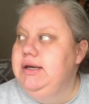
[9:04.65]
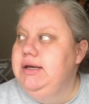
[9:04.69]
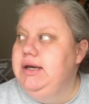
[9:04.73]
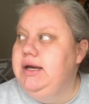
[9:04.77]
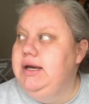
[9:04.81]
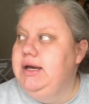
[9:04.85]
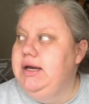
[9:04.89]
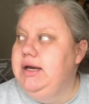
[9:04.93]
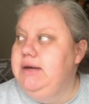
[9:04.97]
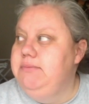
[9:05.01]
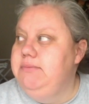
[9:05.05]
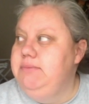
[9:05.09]

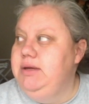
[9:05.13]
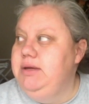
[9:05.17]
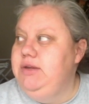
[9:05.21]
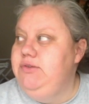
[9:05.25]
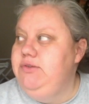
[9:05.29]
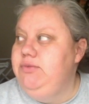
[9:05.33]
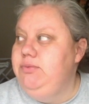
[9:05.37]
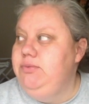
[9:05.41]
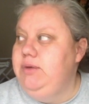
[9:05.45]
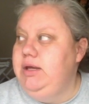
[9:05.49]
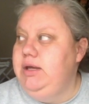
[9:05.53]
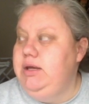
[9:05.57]
At
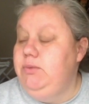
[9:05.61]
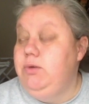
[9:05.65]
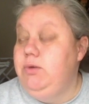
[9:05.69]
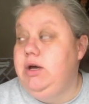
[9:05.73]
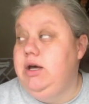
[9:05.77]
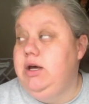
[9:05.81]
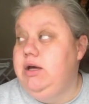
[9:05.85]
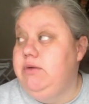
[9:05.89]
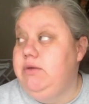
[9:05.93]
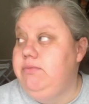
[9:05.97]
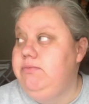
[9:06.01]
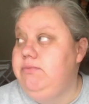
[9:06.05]

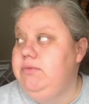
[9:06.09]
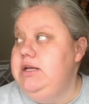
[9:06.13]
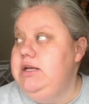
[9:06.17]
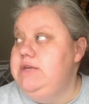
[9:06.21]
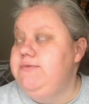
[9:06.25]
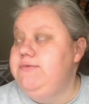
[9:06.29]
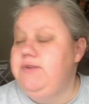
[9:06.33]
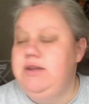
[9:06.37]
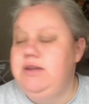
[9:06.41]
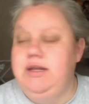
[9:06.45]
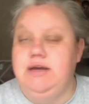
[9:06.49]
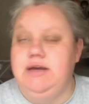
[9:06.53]
least
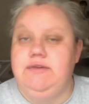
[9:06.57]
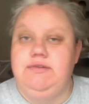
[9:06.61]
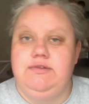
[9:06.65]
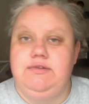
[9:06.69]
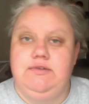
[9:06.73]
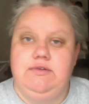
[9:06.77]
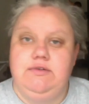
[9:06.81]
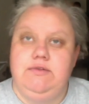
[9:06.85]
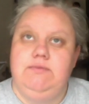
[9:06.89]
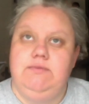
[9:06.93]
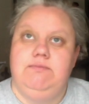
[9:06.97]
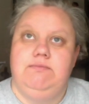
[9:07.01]
for the
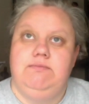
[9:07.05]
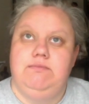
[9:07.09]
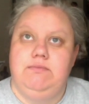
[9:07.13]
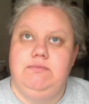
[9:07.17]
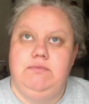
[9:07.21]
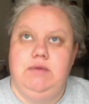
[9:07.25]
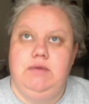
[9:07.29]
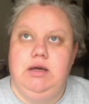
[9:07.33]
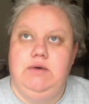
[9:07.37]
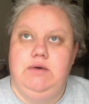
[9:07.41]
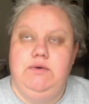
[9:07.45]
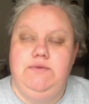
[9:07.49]
next
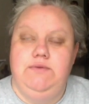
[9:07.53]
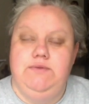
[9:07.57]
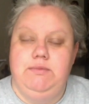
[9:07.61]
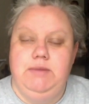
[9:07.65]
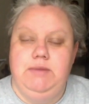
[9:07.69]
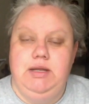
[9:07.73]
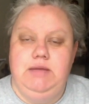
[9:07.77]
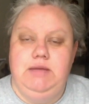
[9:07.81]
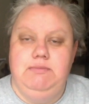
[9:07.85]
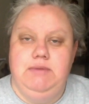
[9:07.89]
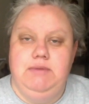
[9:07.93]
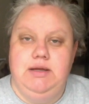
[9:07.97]
however
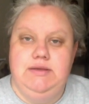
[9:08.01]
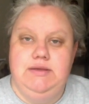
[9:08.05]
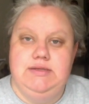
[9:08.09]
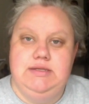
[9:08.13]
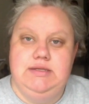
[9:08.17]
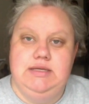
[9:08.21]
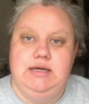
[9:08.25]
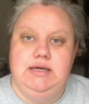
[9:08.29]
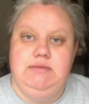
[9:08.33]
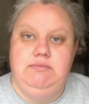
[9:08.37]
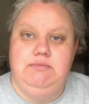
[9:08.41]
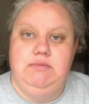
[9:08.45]
many months
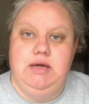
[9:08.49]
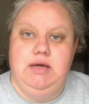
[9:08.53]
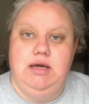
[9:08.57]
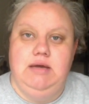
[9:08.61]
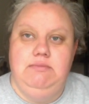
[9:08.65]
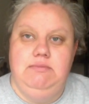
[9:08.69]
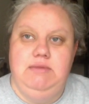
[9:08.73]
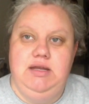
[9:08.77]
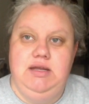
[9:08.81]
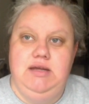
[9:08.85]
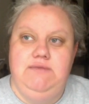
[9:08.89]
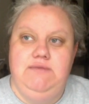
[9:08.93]
that
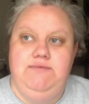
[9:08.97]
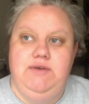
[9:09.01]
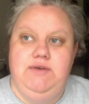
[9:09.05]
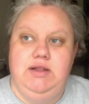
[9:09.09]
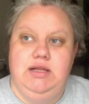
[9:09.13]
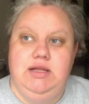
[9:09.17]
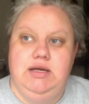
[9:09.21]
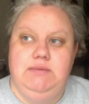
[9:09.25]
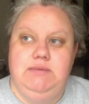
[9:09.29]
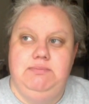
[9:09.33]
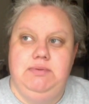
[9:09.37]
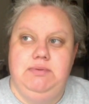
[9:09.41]
Mina
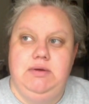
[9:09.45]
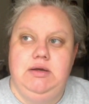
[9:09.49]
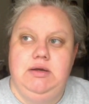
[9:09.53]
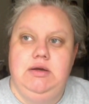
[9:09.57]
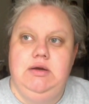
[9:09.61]
Phillip,